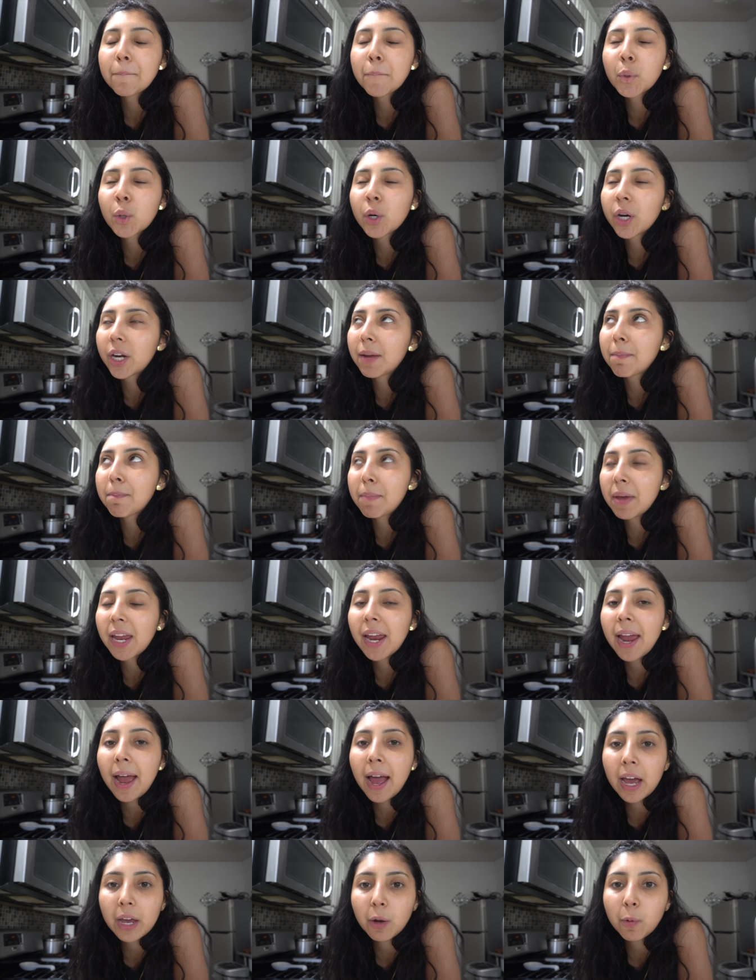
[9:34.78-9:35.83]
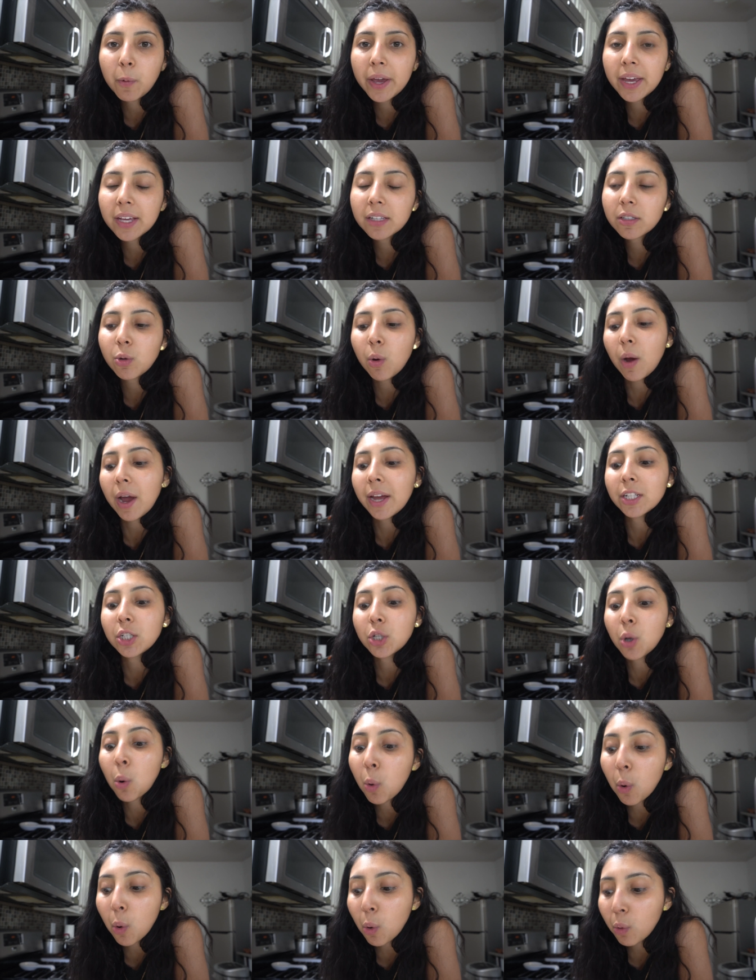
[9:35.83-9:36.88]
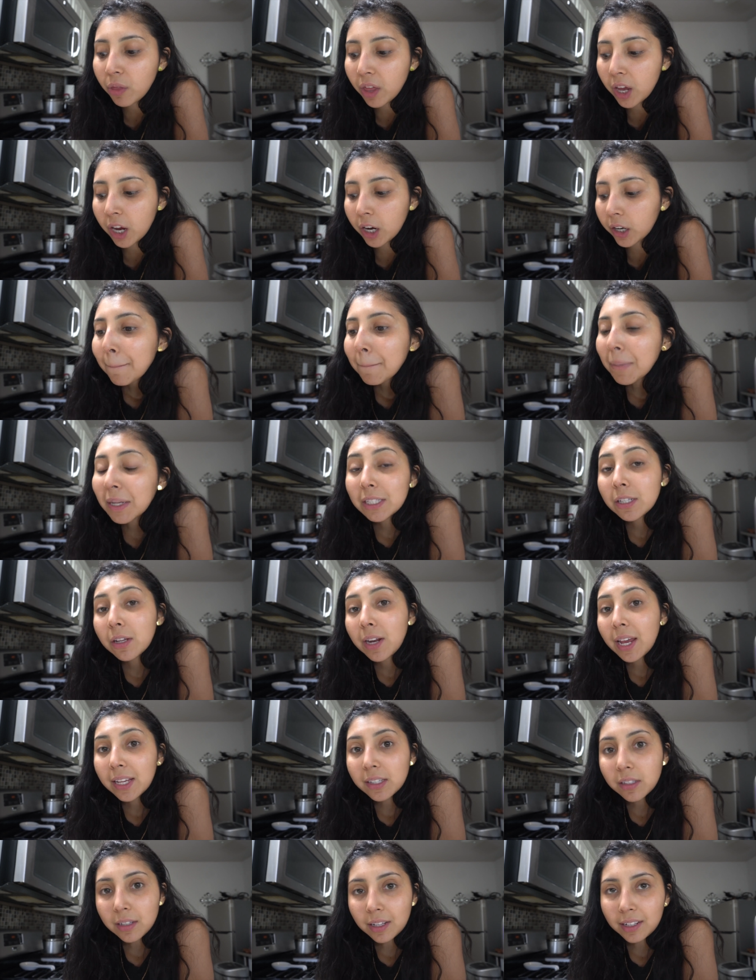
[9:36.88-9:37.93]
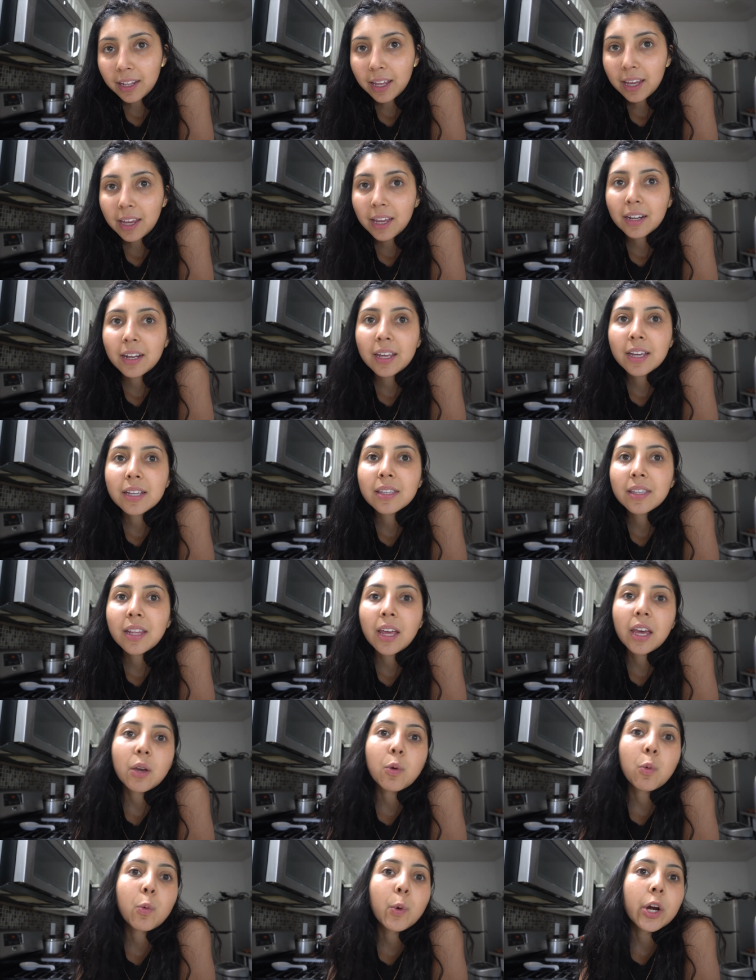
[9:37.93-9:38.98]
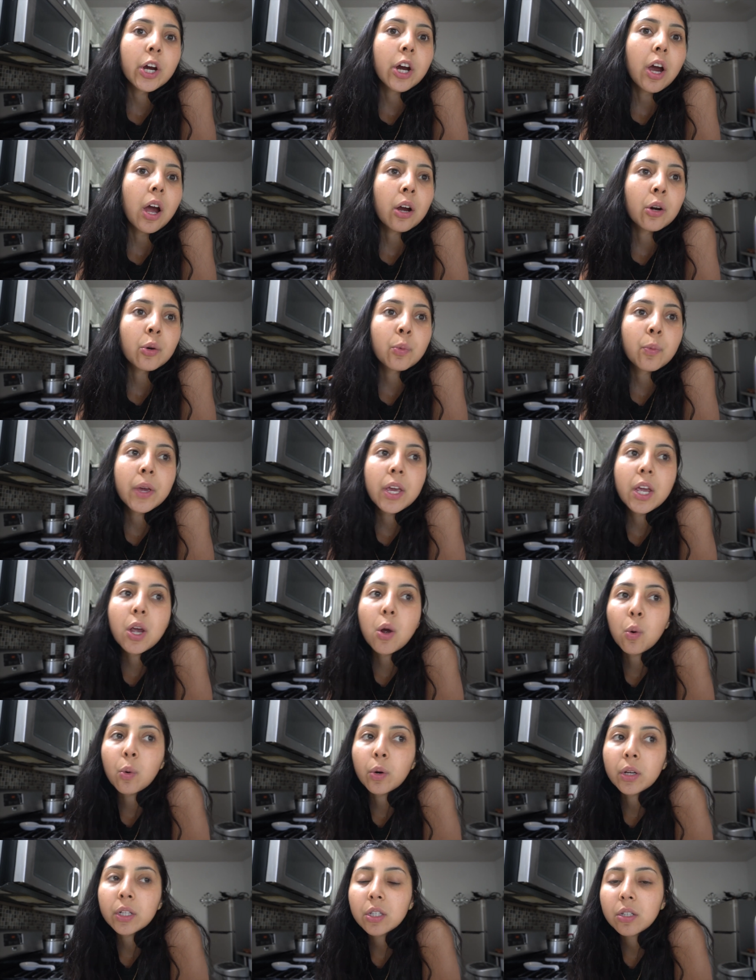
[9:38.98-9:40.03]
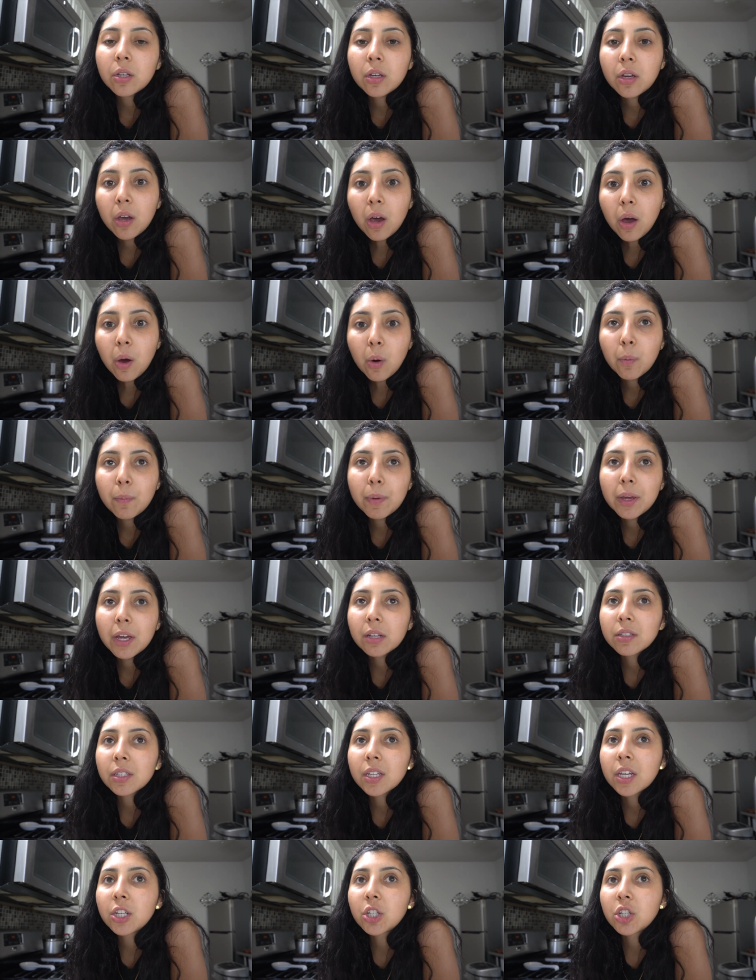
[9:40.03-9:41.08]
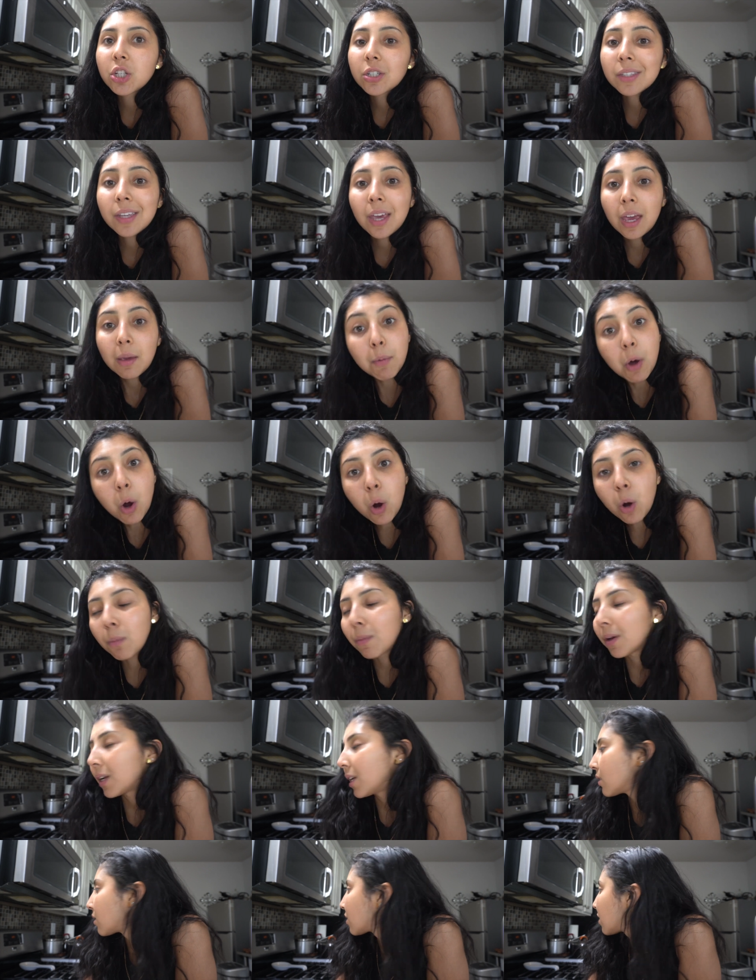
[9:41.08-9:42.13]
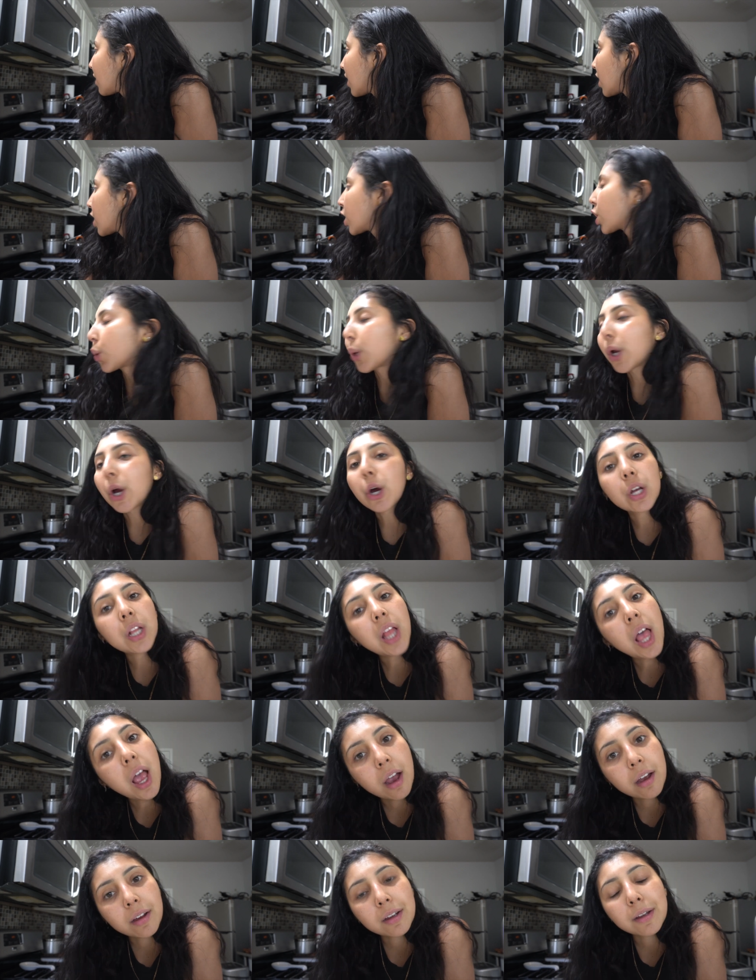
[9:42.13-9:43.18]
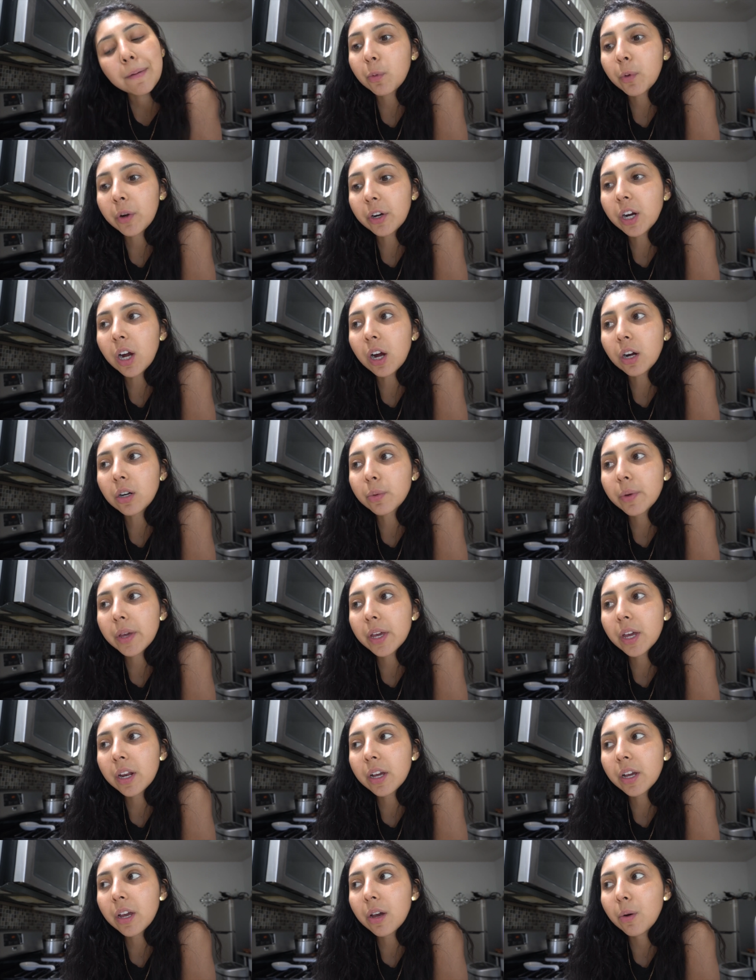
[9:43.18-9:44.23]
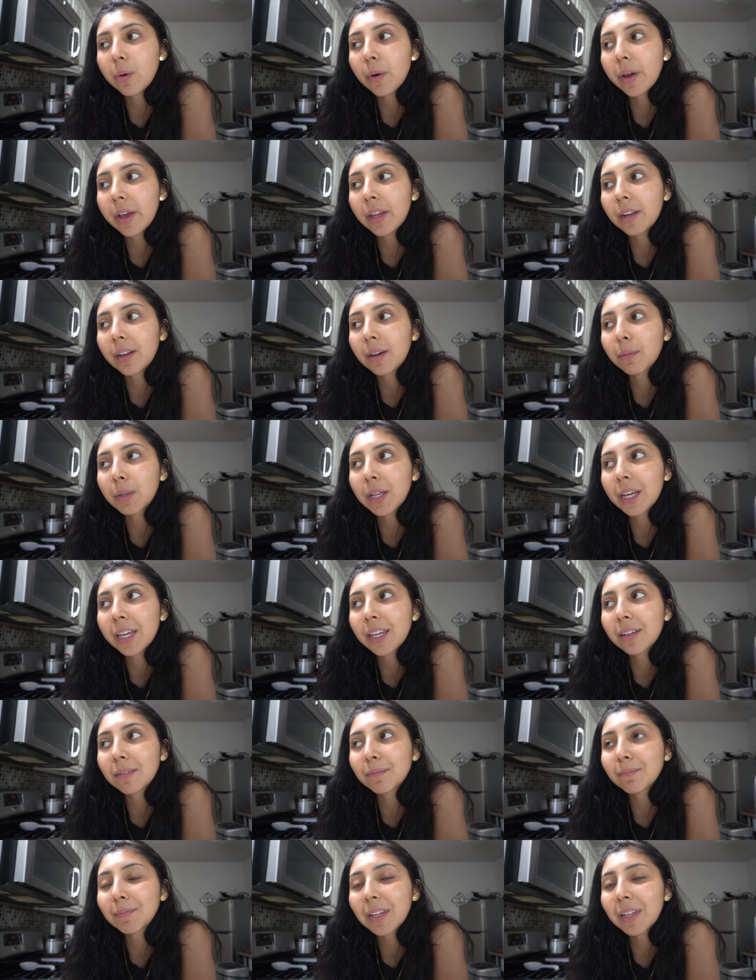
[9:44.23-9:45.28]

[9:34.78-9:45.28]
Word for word: pretty big highway so I don't go there. But today's Sunday and he's like, where are we going to go? Because he just came home and it's like three o'clock. Where are we gonna go? And I'm like,